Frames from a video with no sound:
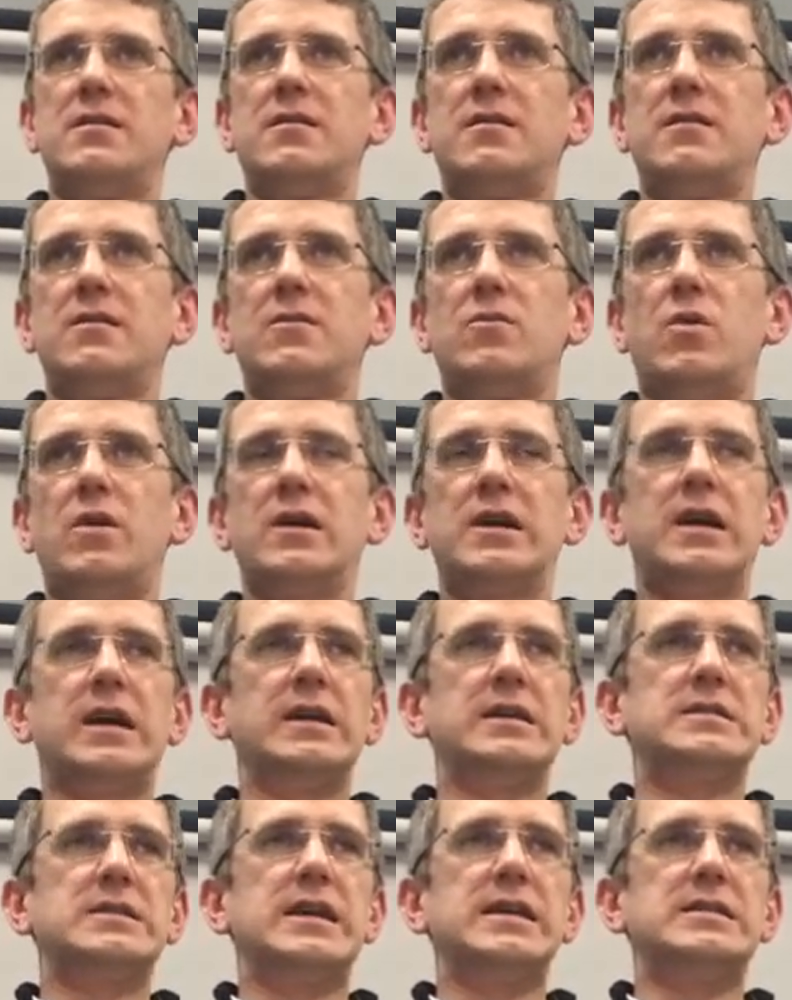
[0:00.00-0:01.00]
Mm. 1
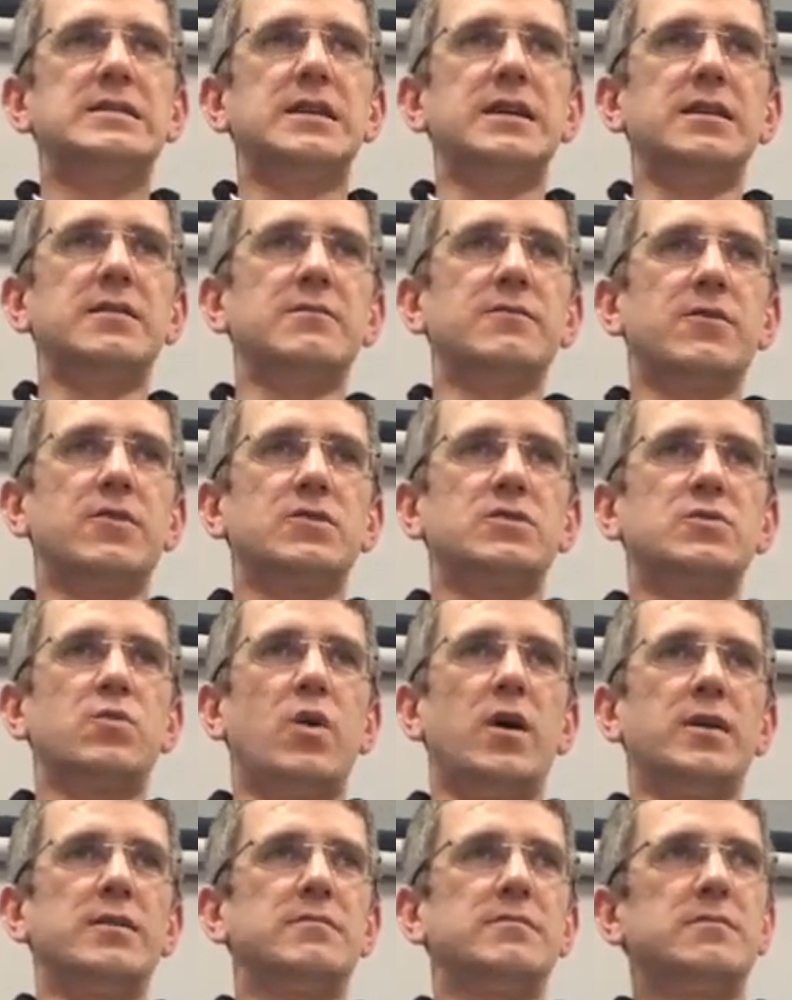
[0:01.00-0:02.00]
Kings 18, verse
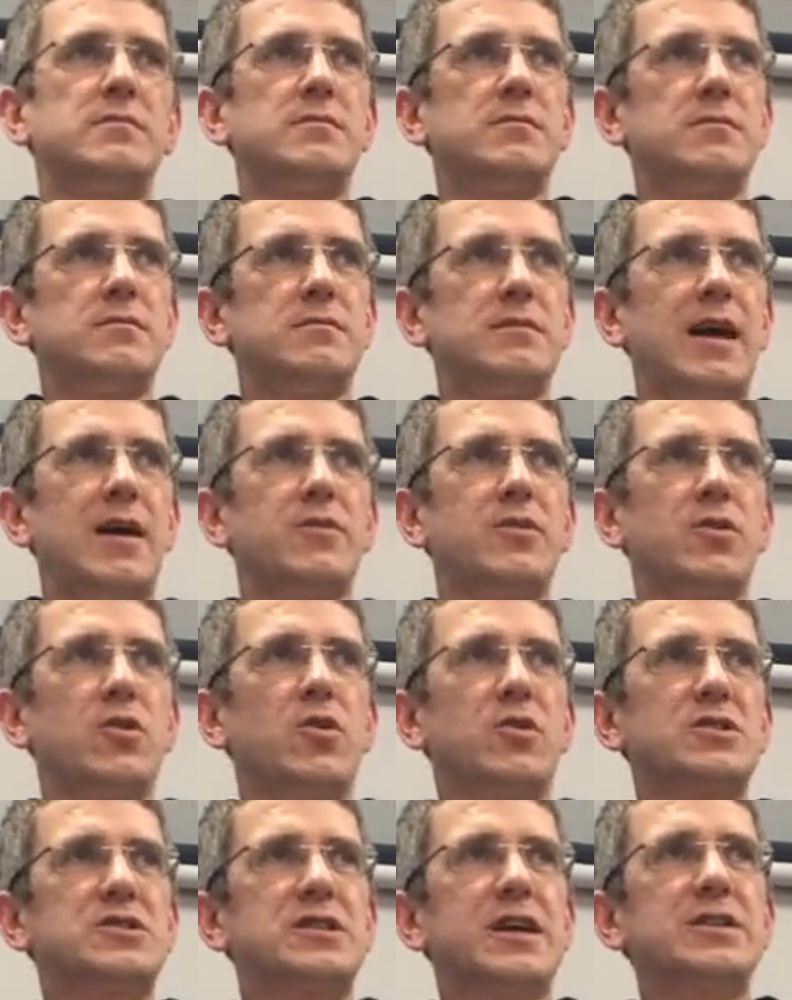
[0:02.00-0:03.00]
1. now the
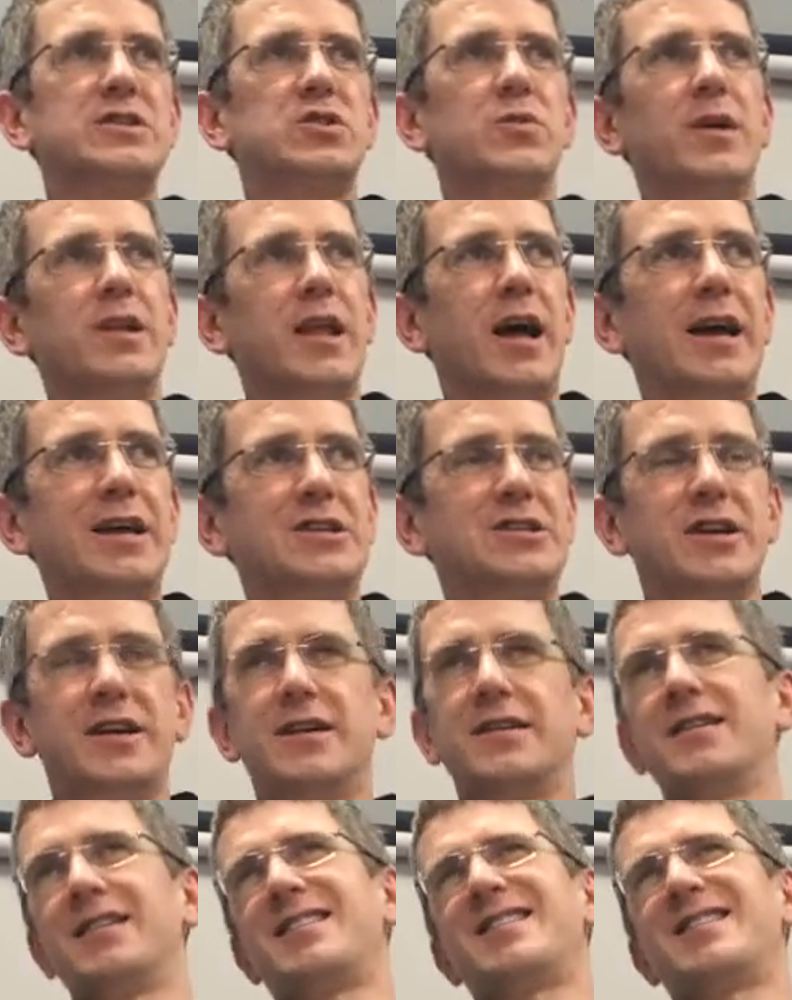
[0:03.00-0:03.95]
Lord said to Elijah,